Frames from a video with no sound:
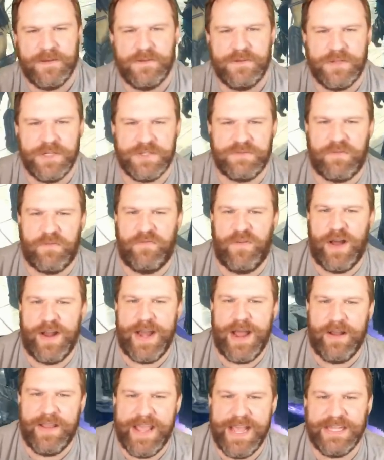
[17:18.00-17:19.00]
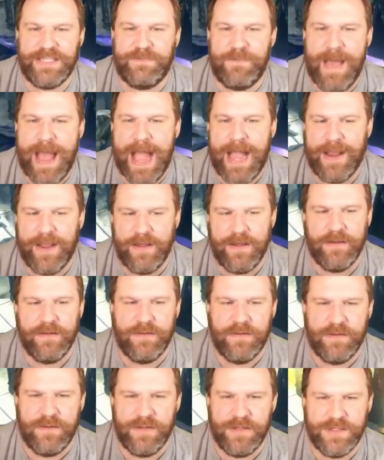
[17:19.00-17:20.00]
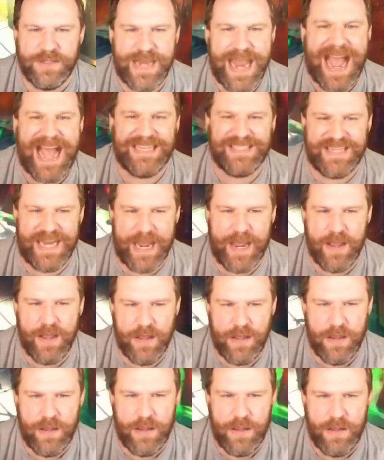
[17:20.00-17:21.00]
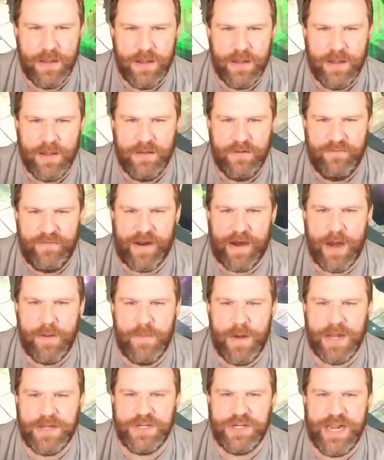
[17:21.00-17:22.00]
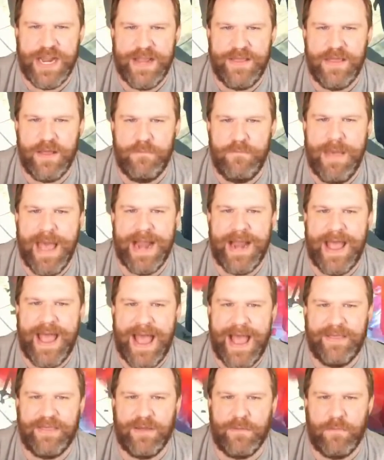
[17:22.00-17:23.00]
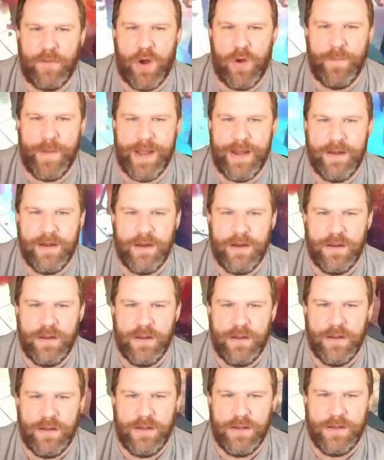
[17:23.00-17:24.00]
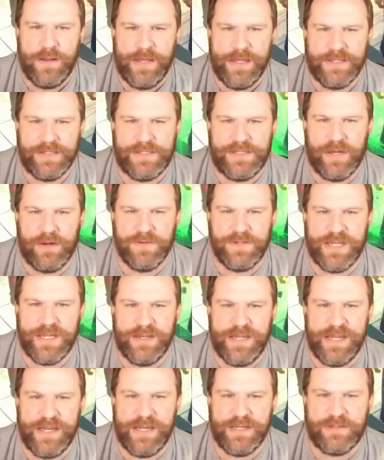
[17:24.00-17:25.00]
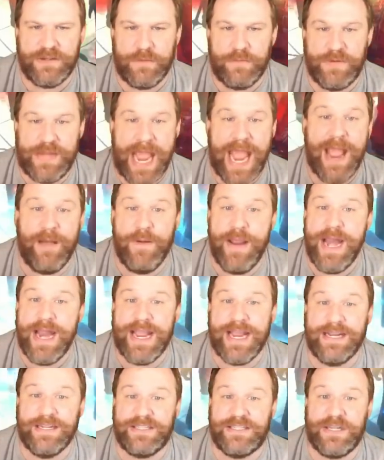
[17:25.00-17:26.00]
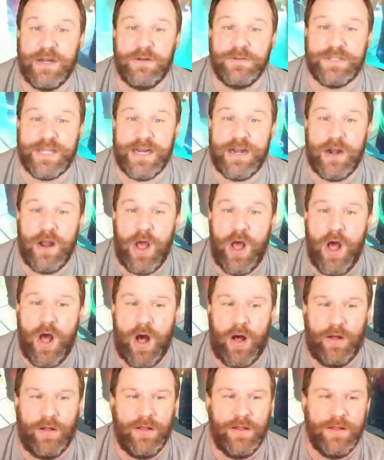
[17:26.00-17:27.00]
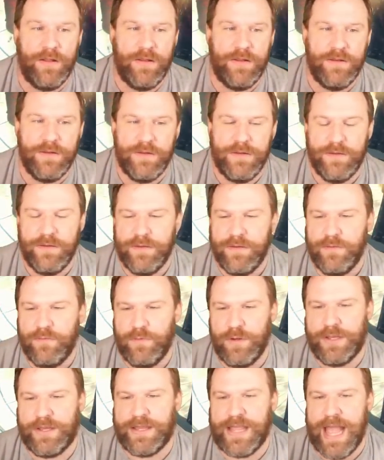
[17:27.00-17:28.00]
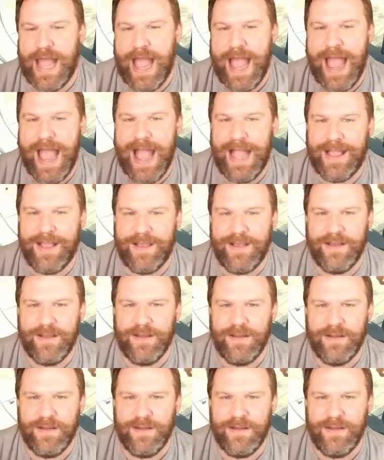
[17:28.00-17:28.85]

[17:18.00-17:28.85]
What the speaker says: Just for fun. Now, Gizmac is nasty. Very much in the meta at the moment. His stone skin didn't get stripped. Dang, we didn't get his stone skin at all. What the heck?